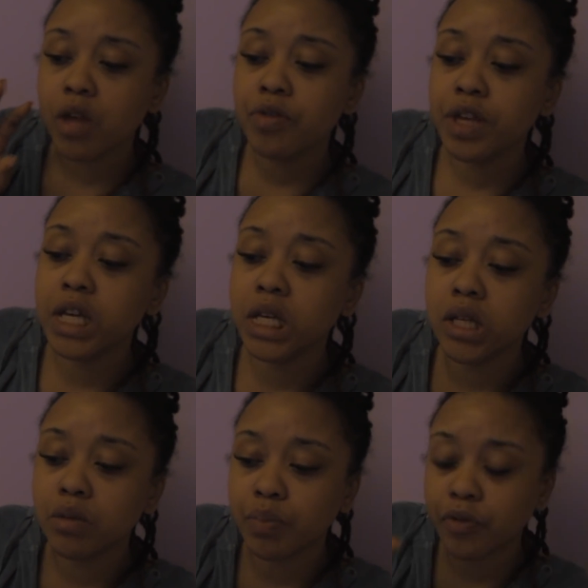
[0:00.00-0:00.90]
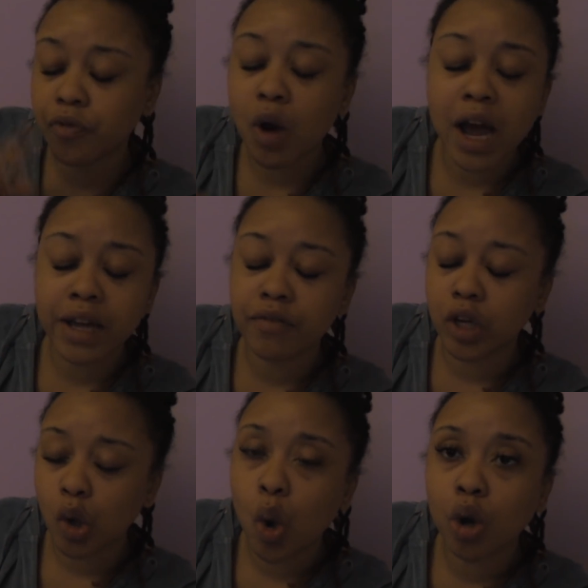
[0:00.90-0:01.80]
before I
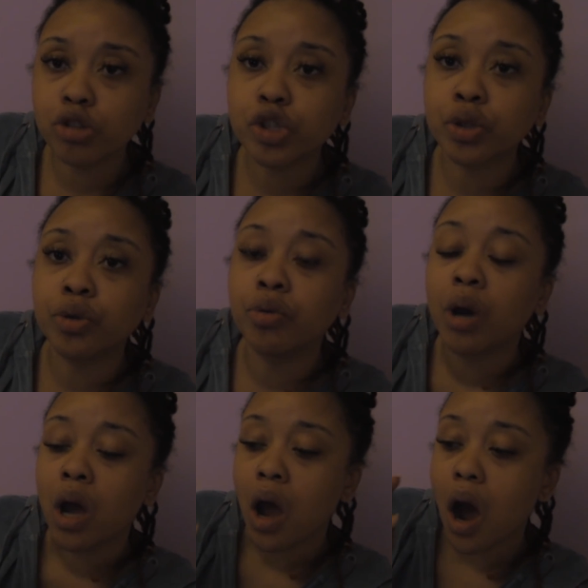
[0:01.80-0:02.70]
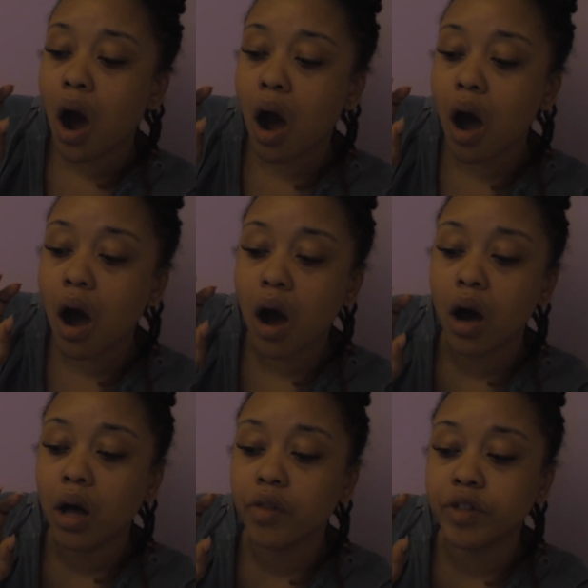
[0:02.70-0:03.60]
even called you,
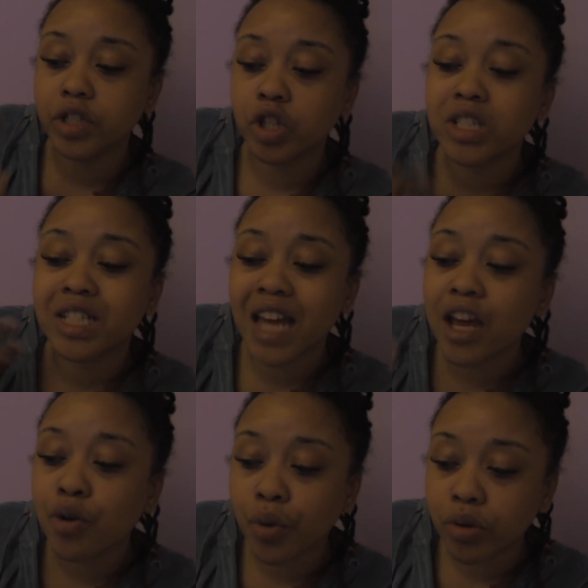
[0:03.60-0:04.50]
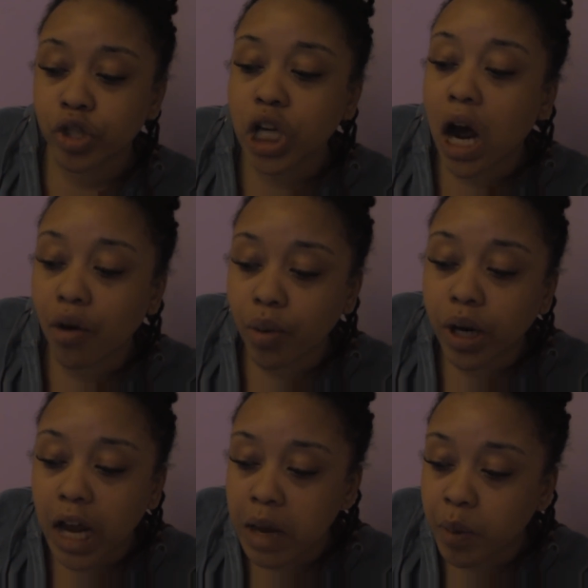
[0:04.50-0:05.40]
your sacral chakra
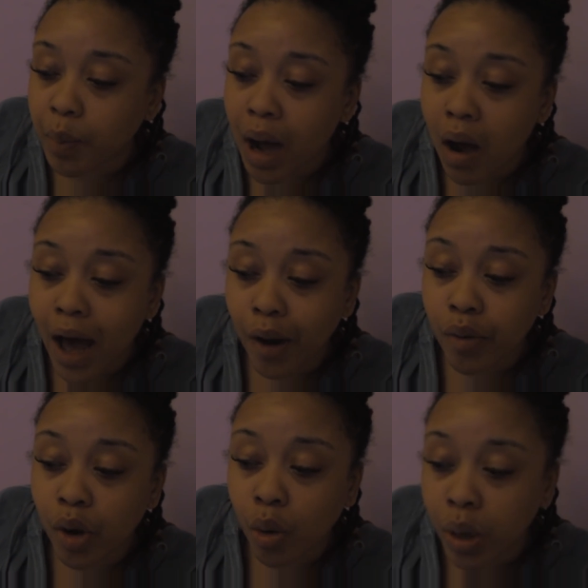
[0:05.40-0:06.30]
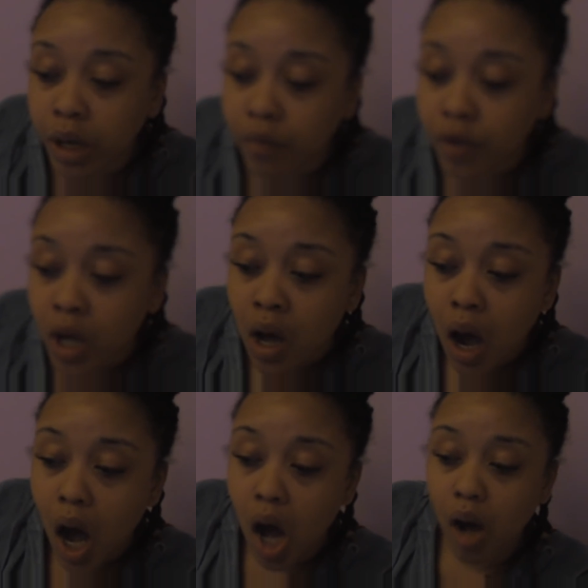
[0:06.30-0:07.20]
came about. I don't know if
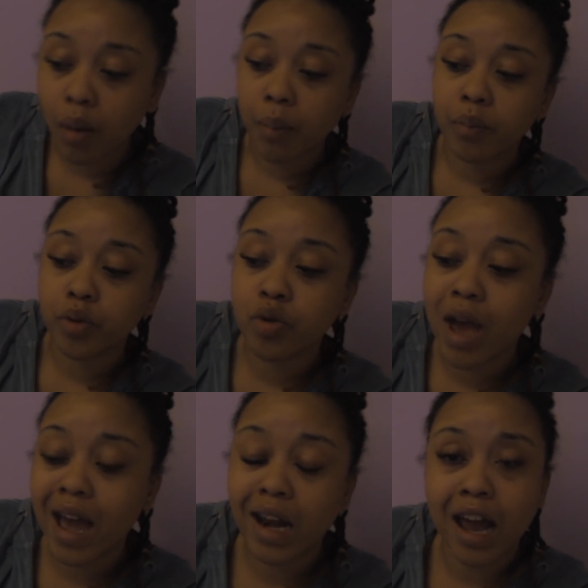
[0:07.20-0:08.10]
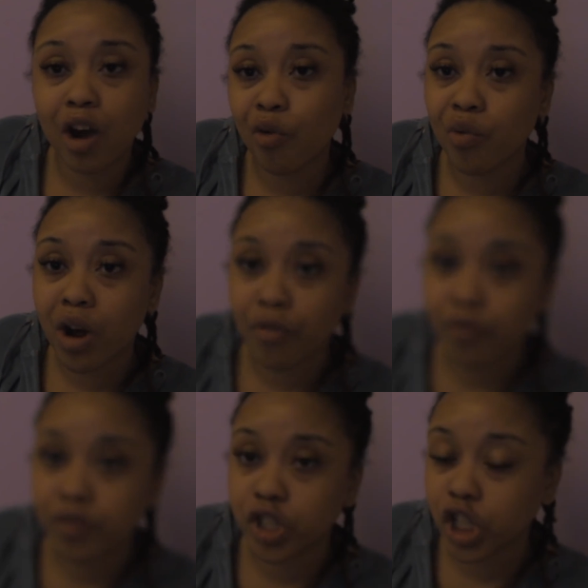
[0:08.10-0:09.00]
you had like a
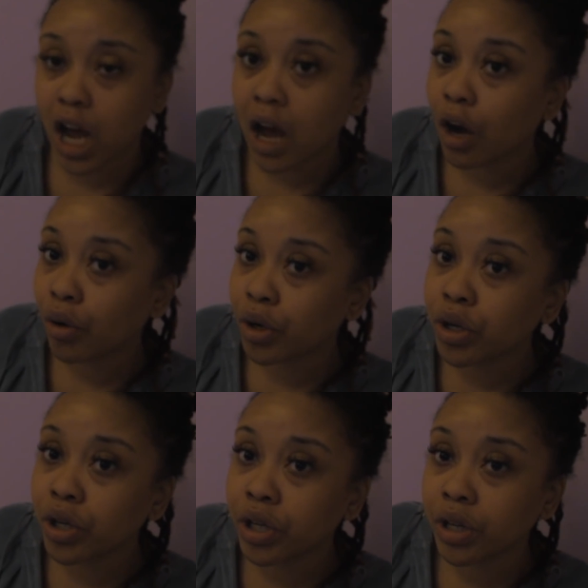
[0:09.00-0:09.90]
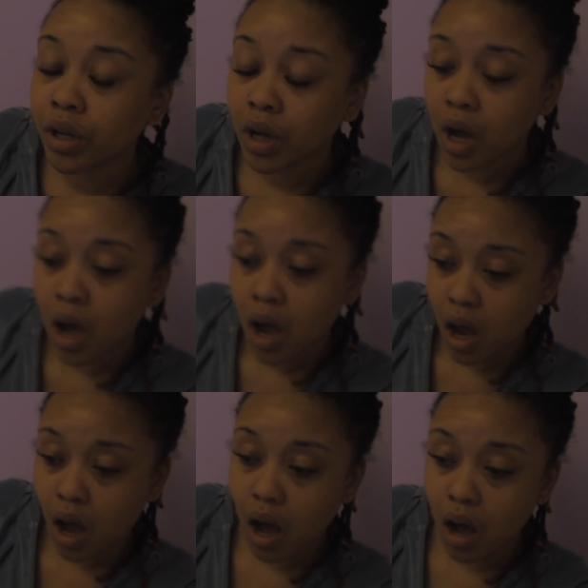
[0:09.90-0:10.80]
rough childhood
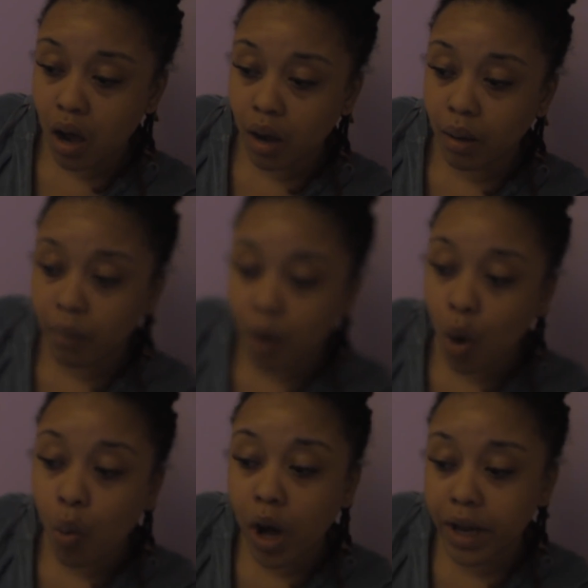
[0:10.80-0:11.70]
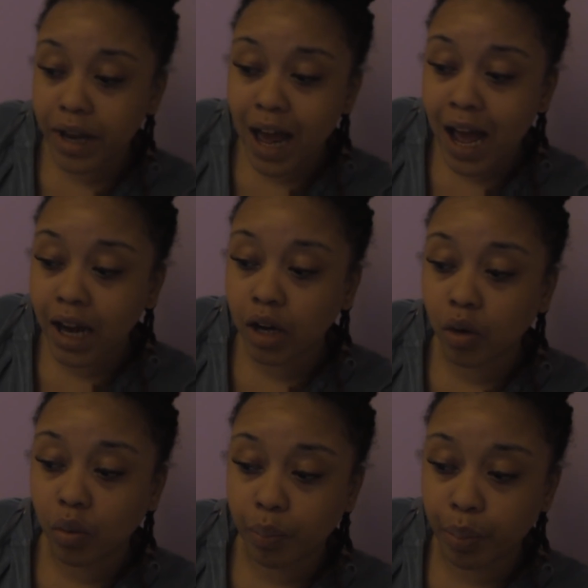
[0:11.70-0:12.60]
or whatnot,
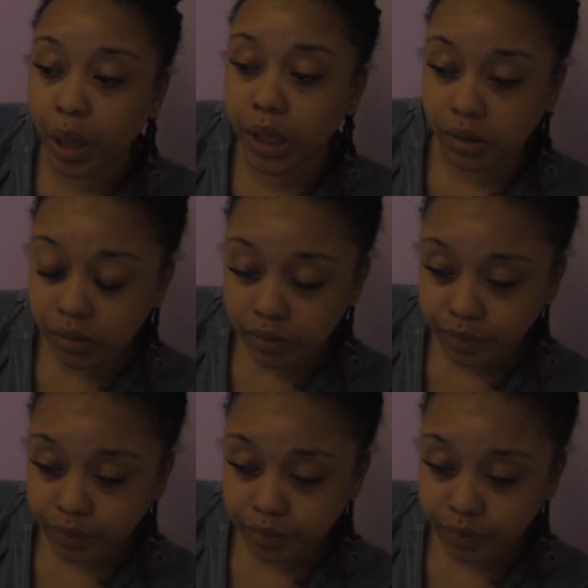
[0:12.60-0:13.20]
but